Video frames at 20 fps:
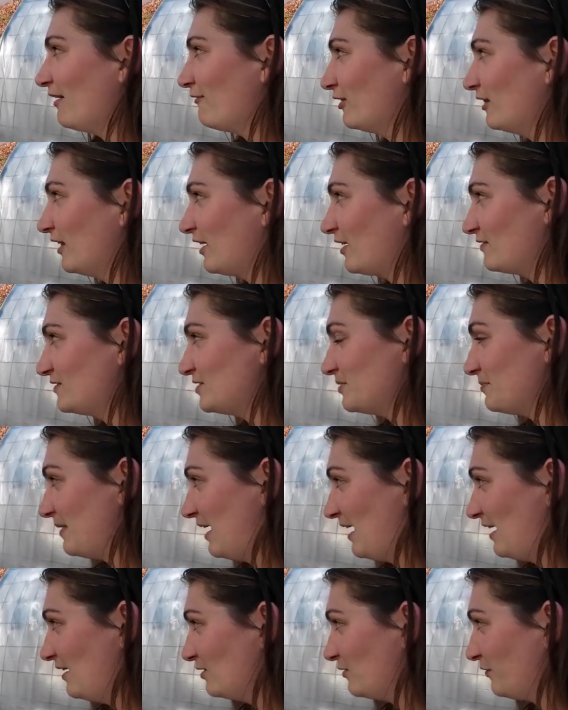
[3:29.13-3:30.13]
have a lot of
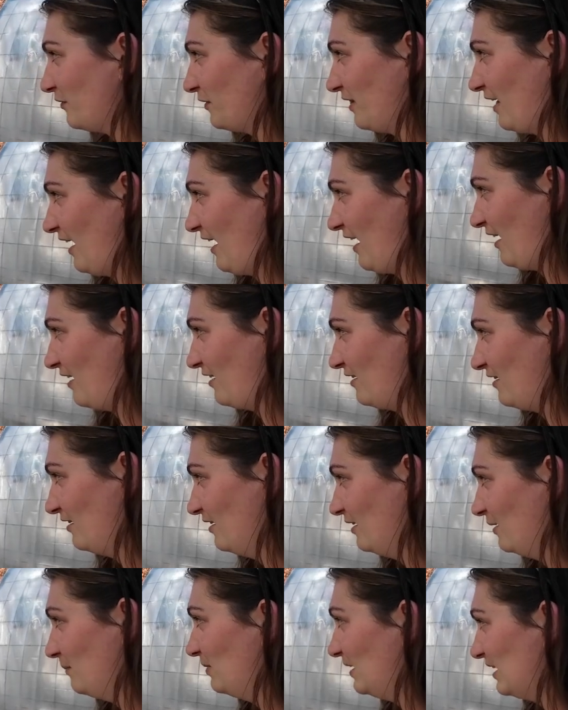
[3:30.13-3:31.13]
demand for that
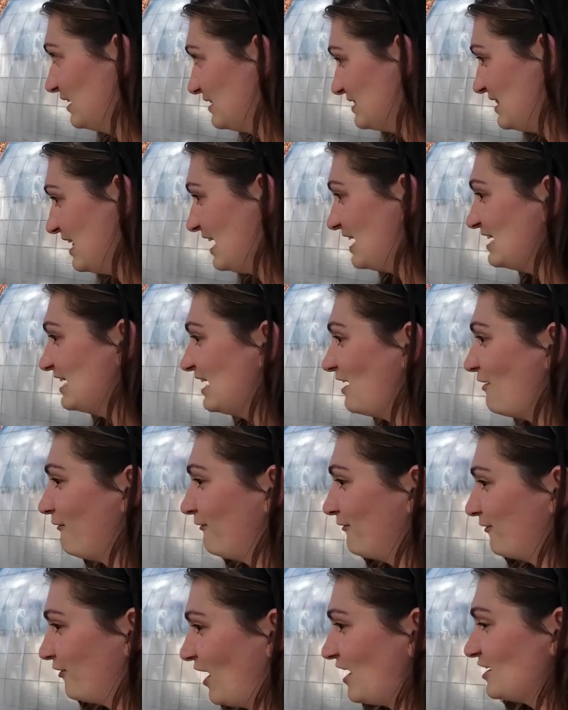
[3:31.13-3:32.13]
because they get
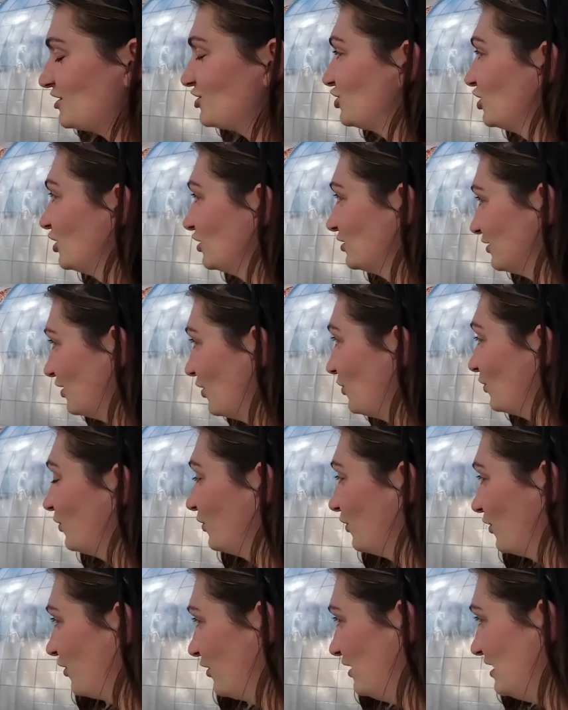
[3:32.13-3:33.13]
fresh
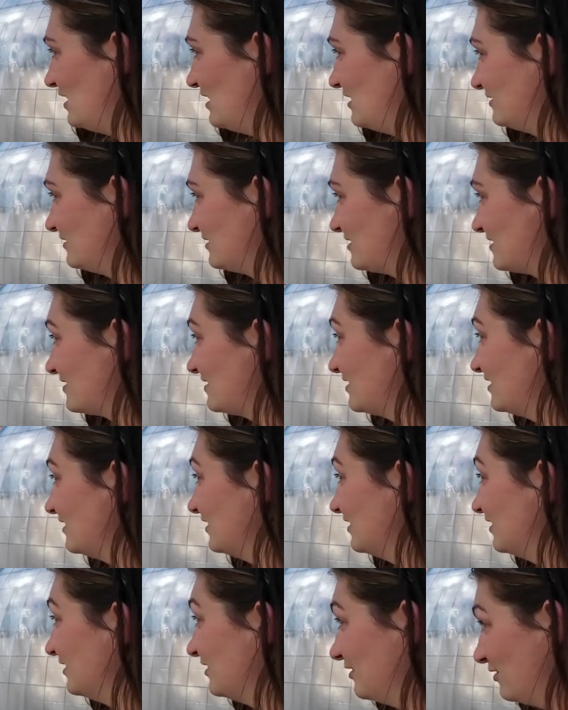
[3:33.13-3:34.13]
local greens
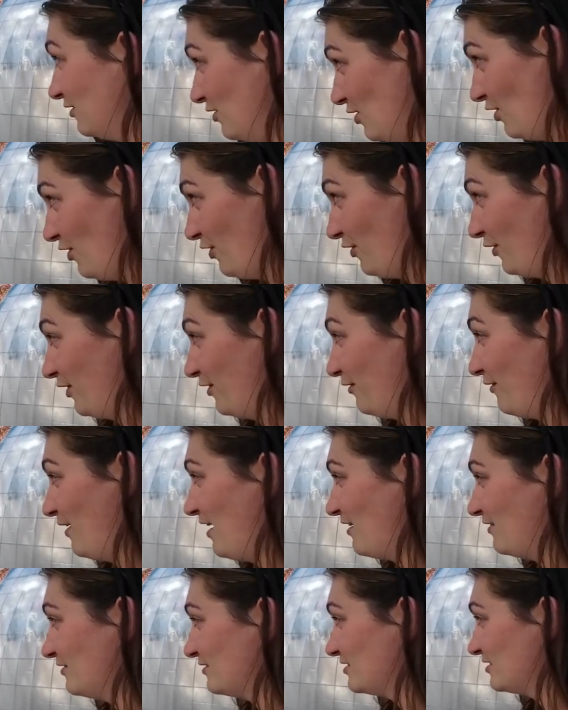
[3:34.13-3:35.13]
all year
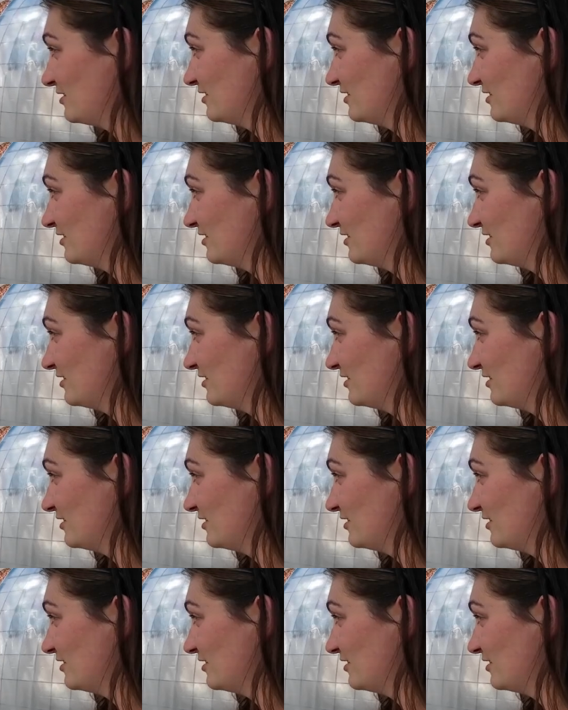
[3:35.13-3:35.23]
round.